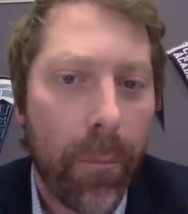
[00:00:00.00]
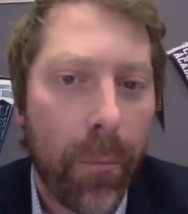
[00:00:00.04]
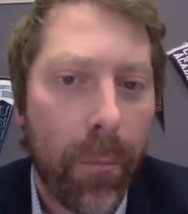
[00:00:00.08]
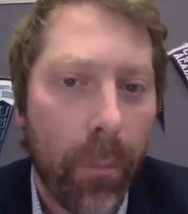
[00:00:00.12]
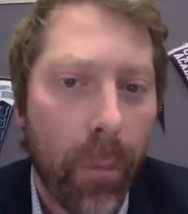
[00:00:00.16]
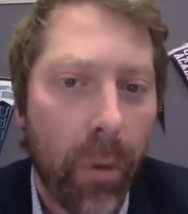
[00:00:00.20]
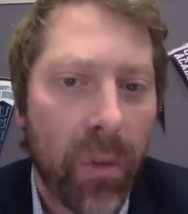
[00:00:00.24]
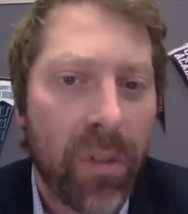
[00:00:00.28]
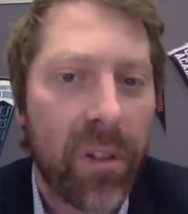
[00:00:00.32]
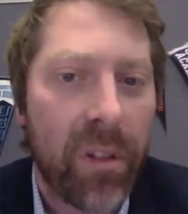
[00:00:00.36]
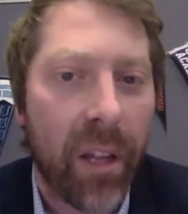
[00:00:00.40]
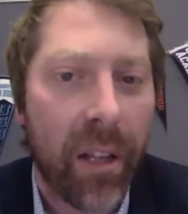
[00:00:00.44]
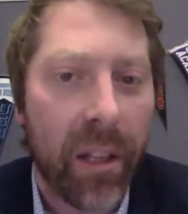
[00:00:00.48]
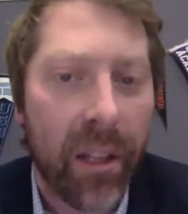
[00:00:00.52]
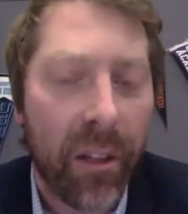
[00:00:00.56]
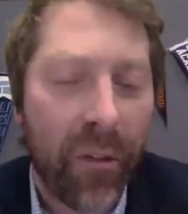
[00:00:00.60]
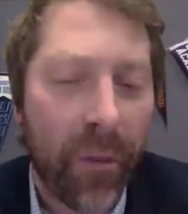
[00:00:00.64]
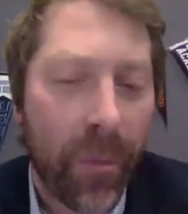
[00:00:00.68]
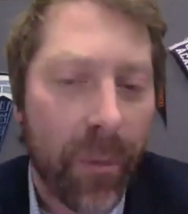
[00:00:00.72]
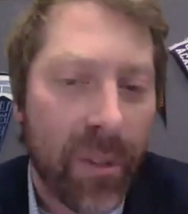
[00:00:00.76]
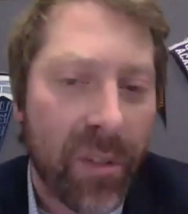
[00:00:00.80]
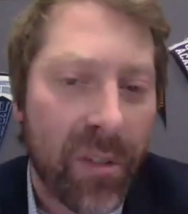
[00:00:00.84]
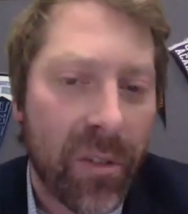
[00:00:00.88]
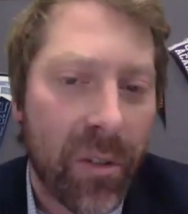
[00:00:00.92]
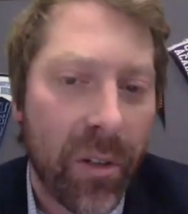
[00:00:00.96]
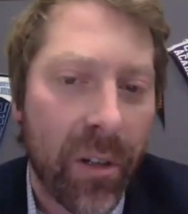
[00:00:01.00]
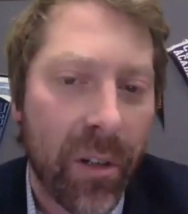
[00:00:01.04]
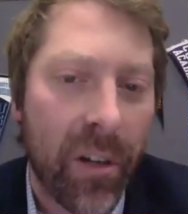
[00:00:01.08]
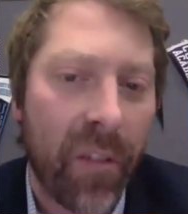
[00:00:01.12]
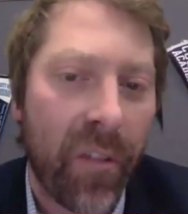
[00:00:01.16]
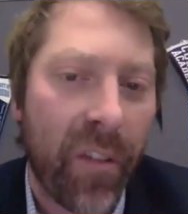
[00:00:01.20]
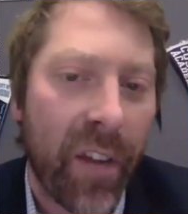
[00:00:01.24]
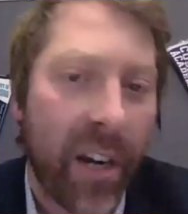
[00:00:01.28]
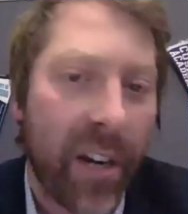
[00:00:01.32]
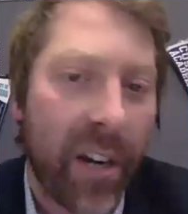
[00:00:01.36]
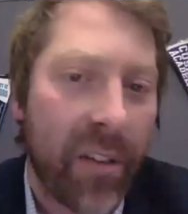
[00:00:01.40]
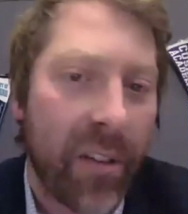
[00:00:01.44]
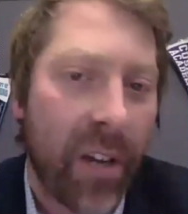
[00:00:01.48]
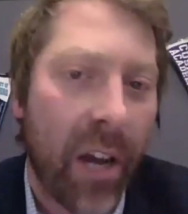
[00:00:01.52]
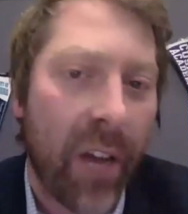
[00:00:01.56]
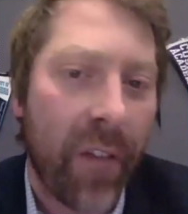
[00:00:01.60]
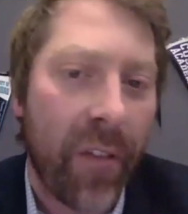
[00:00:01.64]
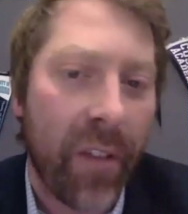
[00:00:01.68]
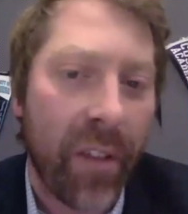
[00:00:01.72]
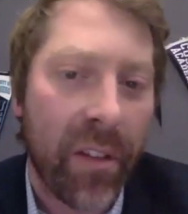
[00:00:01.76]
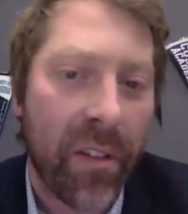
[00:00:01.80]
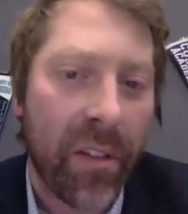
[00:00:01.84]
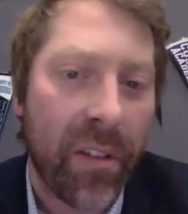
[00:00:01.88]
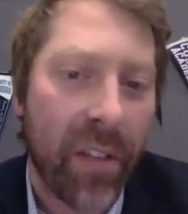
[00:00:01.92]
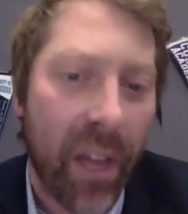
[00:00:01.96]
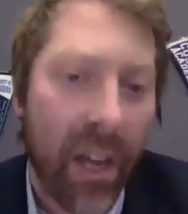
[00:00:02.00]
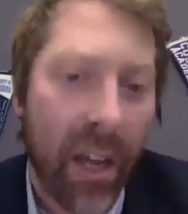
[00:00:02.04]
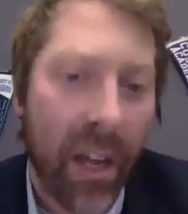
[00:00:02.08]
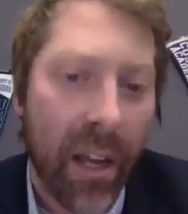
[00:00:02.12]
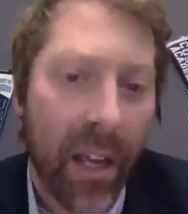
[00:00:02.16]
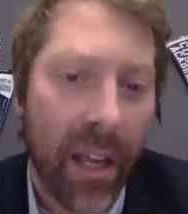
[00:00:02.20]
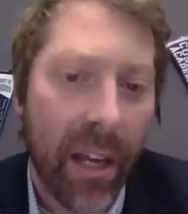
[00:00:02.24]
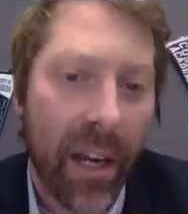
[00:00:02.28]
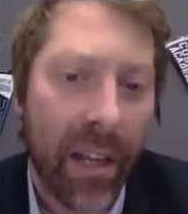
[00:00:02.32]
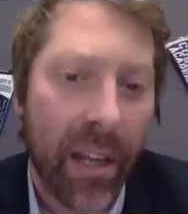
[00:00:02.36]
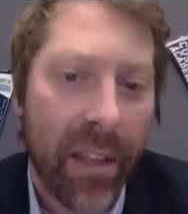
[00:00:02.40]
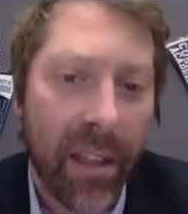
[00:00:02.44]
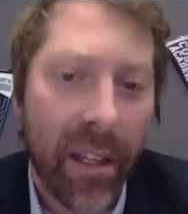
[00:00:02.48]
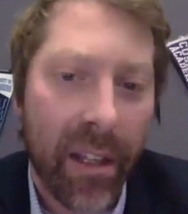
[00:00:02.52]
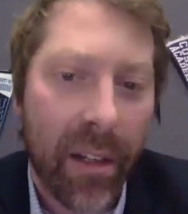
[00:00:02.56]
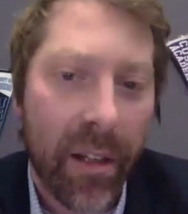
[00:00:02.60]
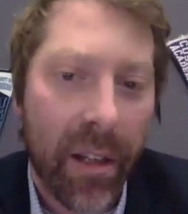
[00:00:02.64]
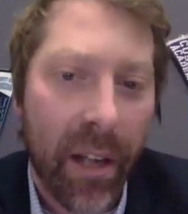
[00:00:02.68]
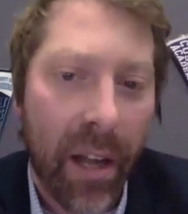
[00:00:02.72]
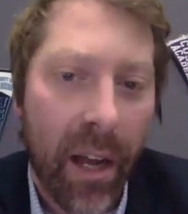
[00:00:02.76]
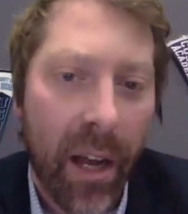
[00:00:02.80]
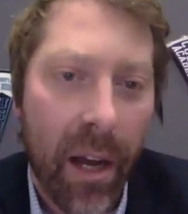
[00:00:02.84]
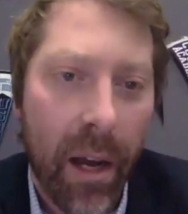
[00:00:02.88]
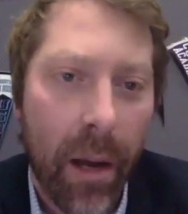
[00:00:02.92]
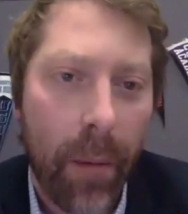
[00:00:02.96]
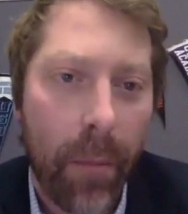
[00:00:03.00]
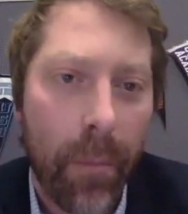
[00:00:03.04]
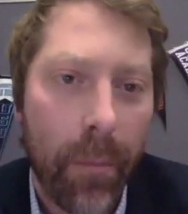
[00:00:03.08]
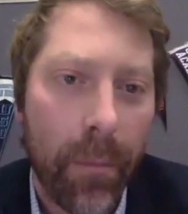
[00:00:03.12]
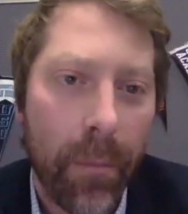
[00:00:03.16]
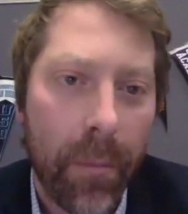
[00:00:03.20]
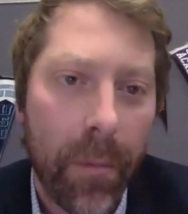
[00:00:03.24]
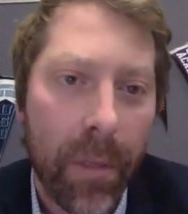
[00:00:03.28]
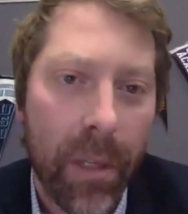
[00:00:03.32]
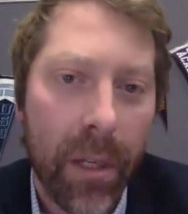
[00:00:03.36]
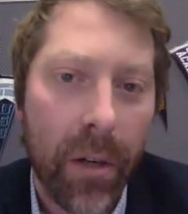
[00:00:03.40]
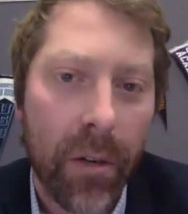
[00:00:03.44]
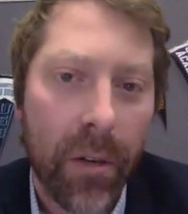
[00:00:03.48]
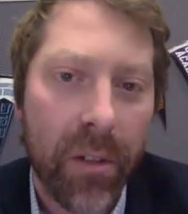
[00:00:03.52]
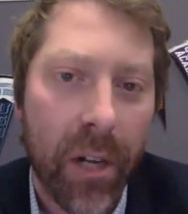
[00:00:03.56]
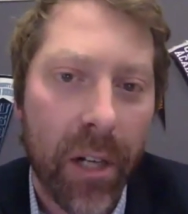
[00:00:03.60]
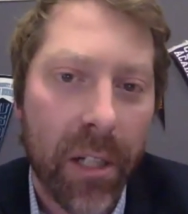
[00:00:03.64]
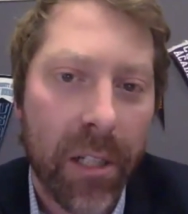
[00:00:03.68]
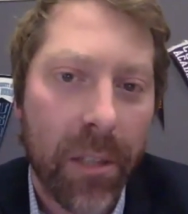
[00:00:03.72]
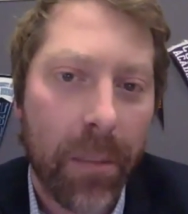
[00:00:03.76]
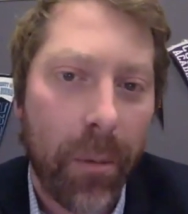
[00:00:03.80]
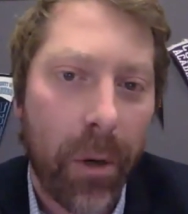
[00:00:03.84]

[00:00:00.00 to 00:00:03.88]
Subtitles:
most likely from the Student Affairs Office, and I think Dr.